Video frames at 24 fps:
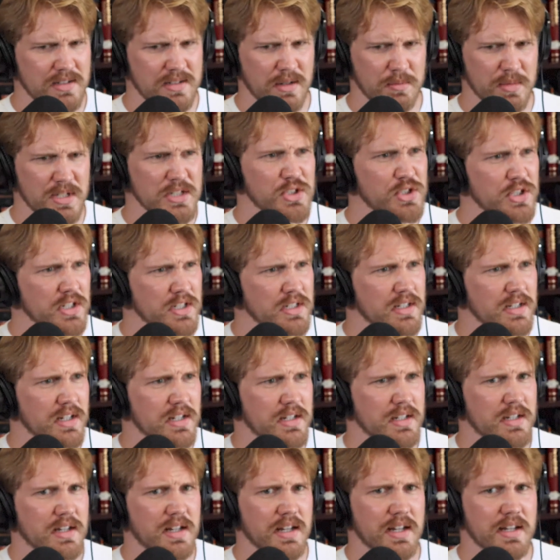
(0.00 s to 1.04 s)
Domitian,
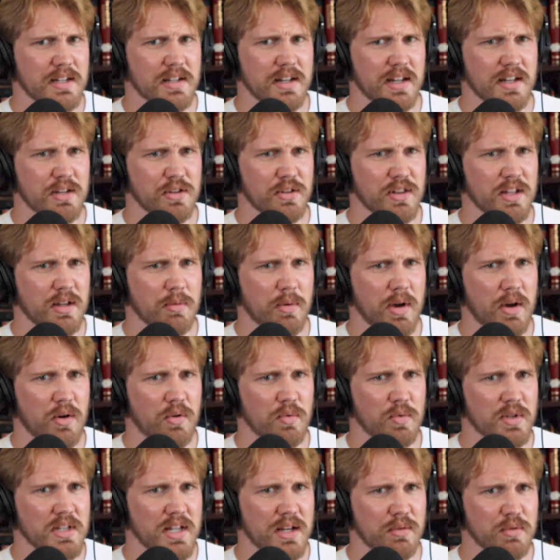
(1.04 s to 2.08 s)
and you think about
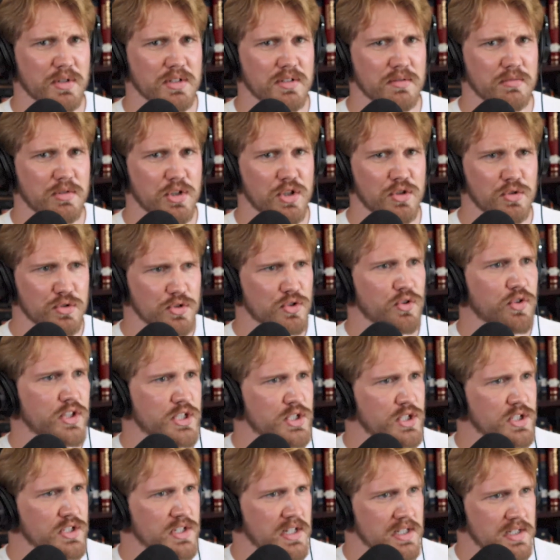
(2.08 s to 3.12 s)
when they would use
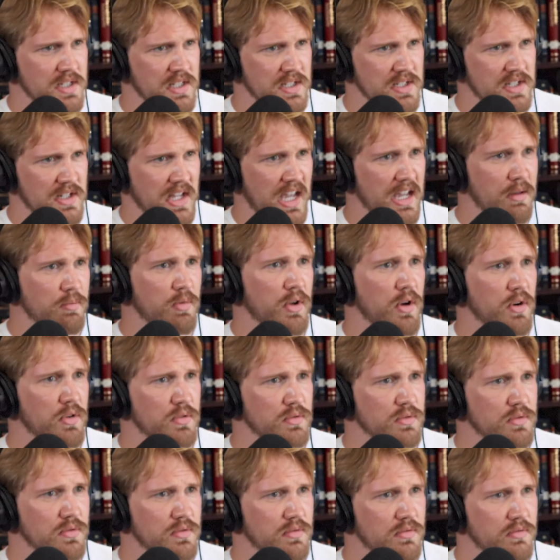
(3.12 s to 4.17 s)
Christians as the
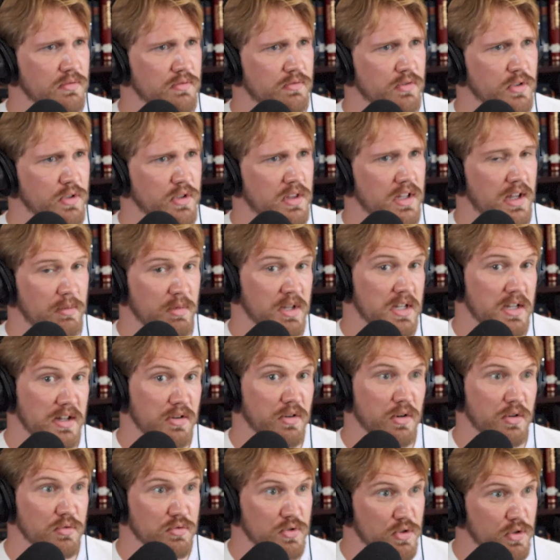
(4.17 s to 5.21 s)
scapegoat for
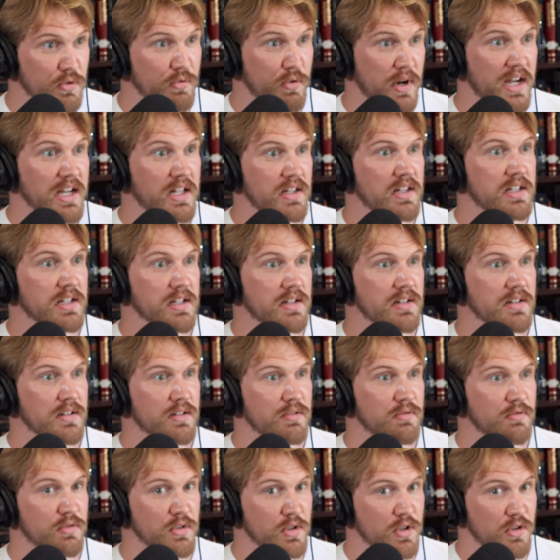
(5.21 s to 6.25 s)
Nero directly
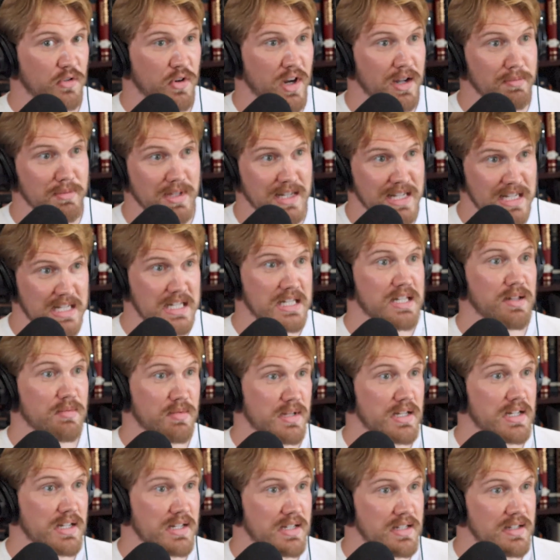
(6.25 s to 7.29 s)
for a crime that he
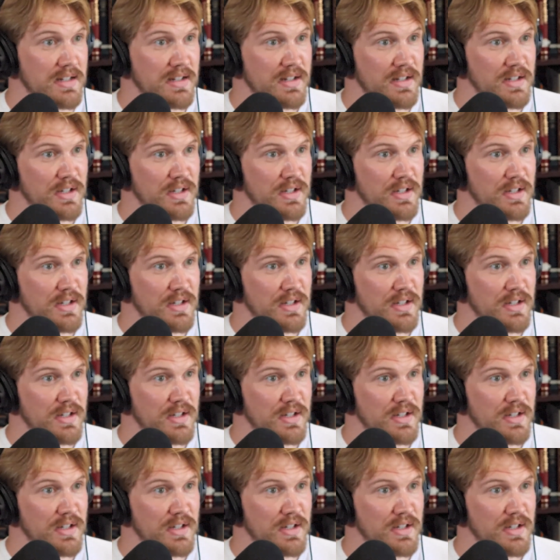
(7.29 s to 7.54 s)
committed,